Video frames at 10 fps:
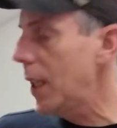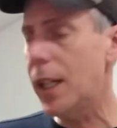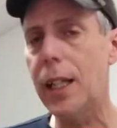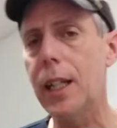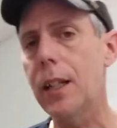
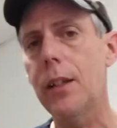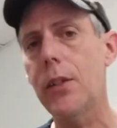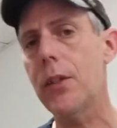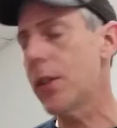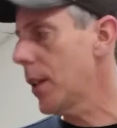Again,
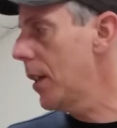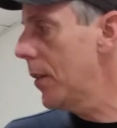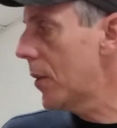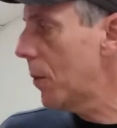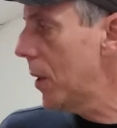this is kind of the
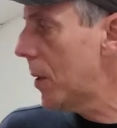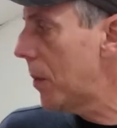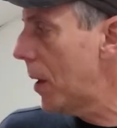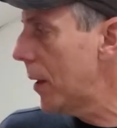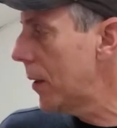sweet
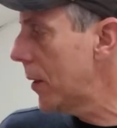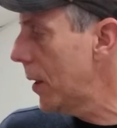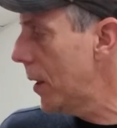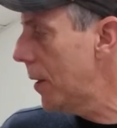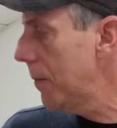spot
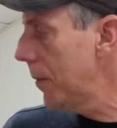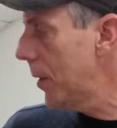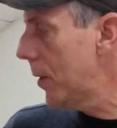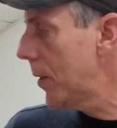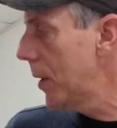for
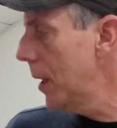this.